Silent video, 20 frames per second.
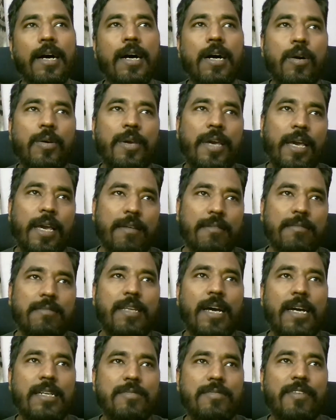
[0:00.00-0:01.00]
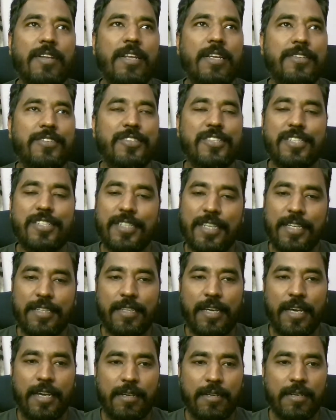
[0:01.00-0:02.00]
Okay, that's very interesting
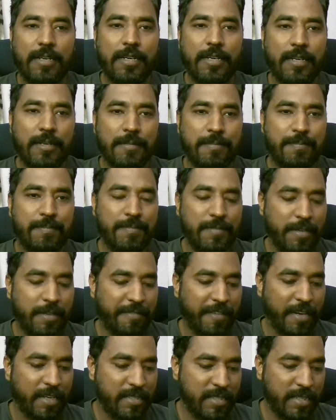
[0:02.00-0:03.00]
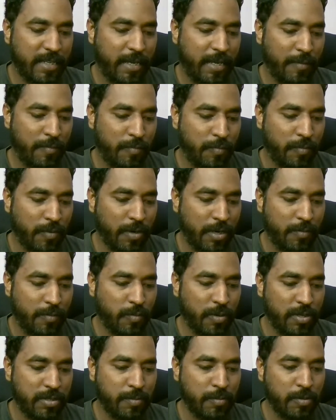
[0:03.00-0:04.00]
thing. If I say what
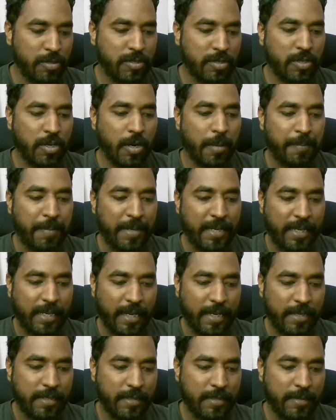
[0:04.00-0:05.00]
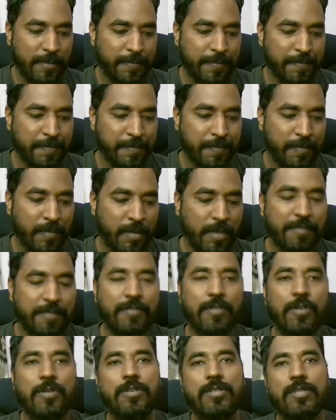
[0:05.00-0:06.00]
was most complicated, of
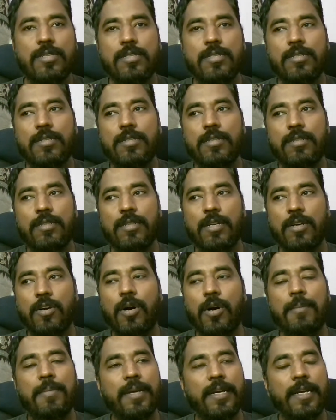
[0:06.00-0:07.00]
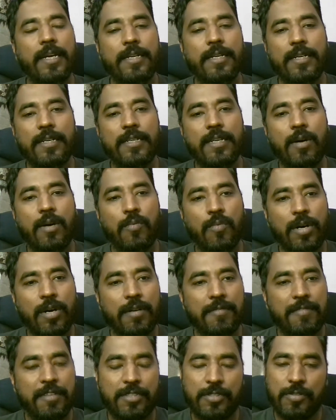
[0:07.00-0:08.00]
course, the complicated are
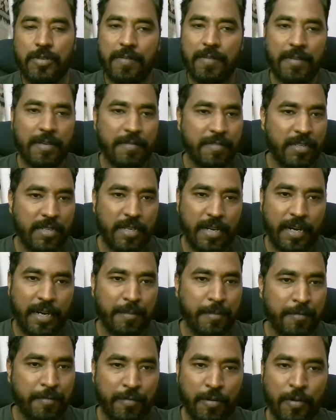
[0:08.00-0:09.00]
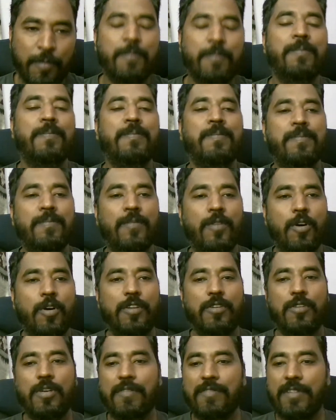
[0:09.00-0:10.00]
one which you have never tried before, or
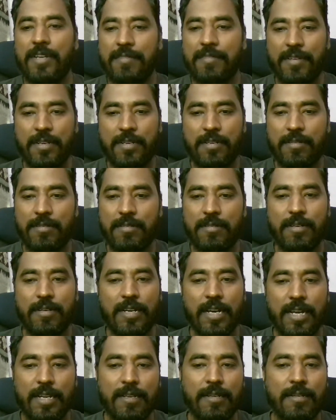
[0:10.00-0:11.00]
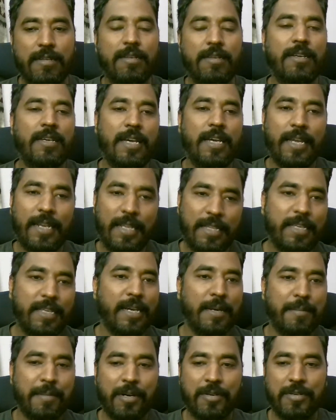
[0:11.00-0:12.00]
you have never done
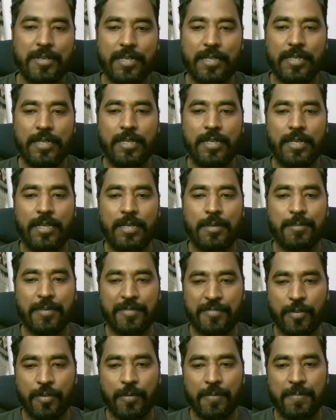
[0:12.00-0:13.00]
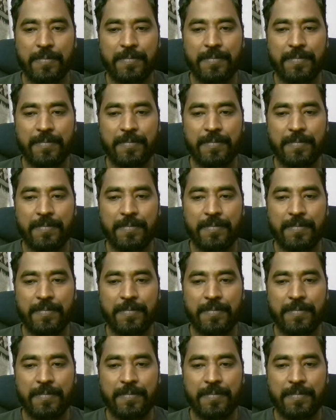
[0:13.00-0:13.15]
anything about it before,